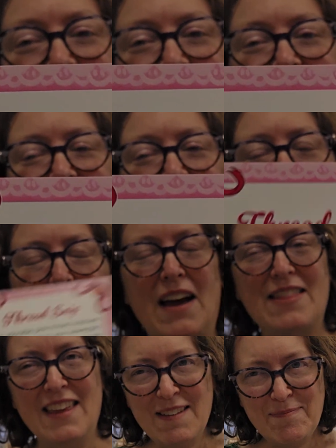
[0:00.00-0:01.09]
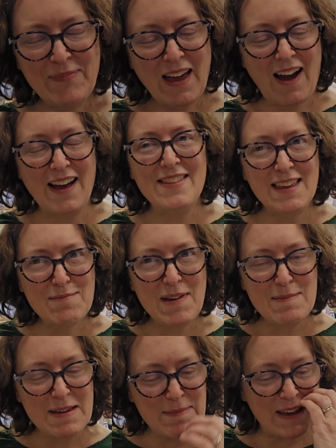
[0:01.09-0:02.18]
holding it up. I think
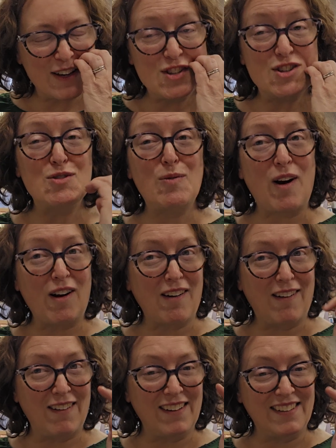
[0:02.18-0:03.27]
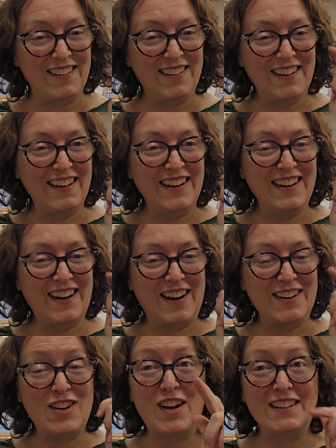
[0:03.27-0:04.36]
maybe because you are on
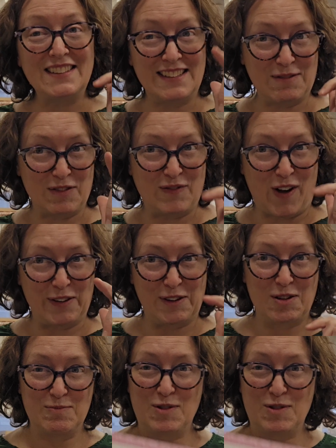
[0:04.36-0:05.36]
not listening with volume,